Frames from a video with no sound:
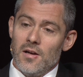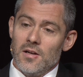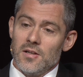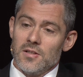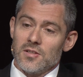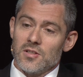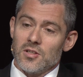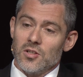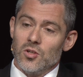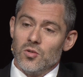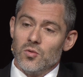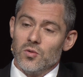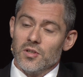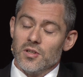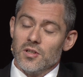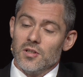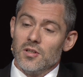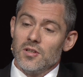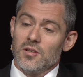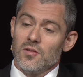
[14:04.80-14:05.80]

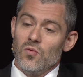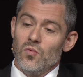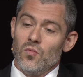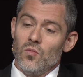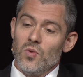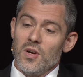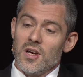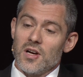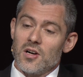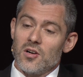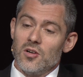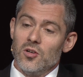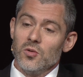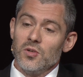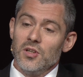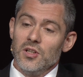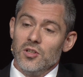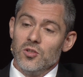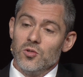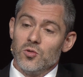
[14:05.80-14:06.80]
So we are
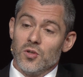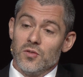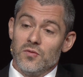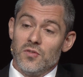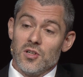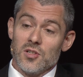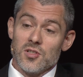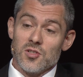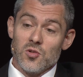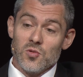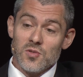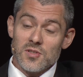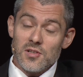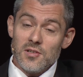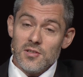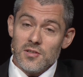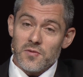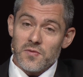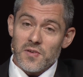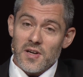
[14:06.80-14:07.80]
looking into advanced user
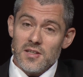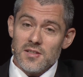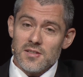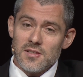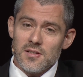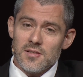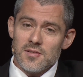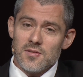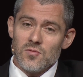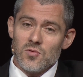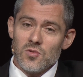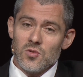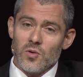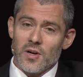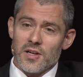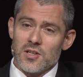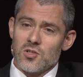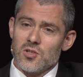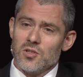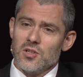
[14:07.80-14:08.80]
interfaces to
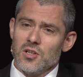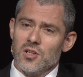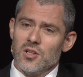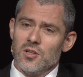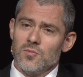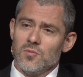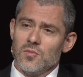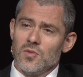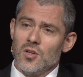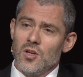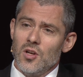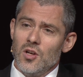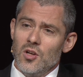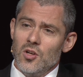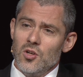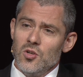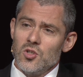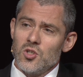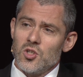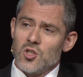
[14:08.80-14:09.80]
actually
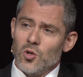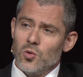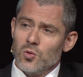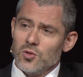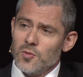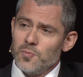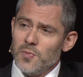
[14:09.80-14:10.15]
show the